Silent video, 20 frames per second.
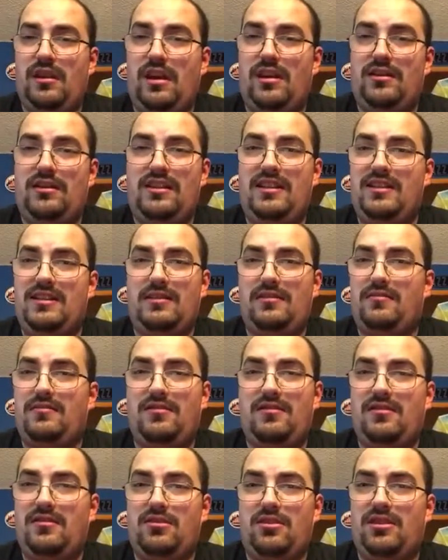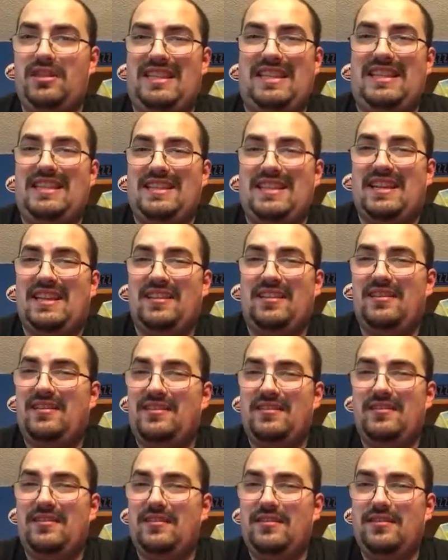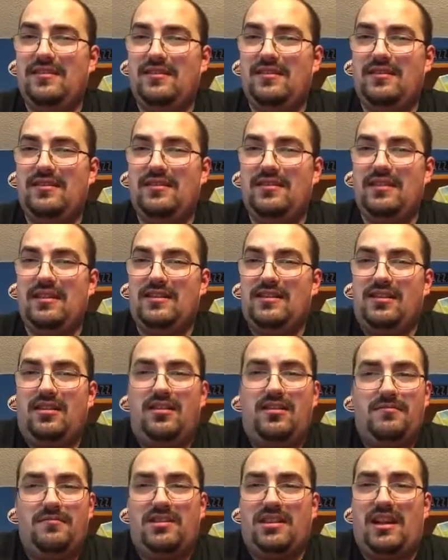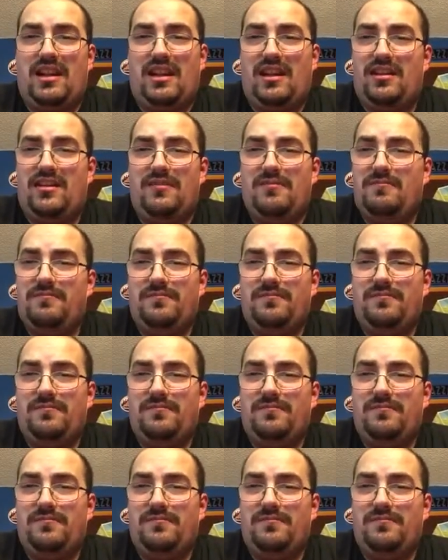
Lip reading: at least tease it. That's all I'm saying.